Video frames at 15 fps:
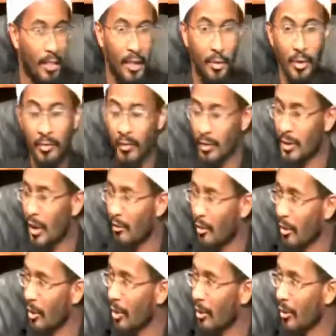And 3 of us have
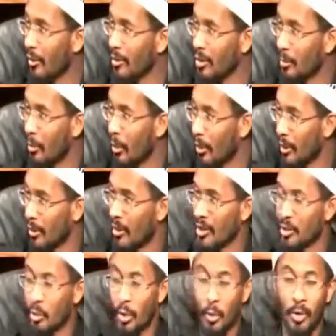our cars parked
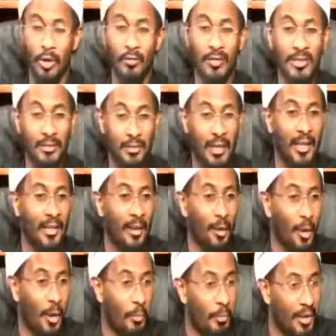this way. One of us even had
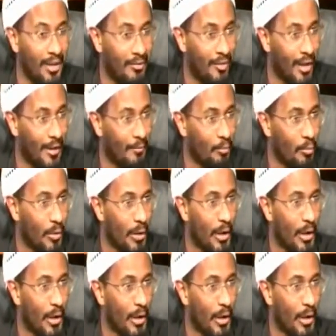a minivan.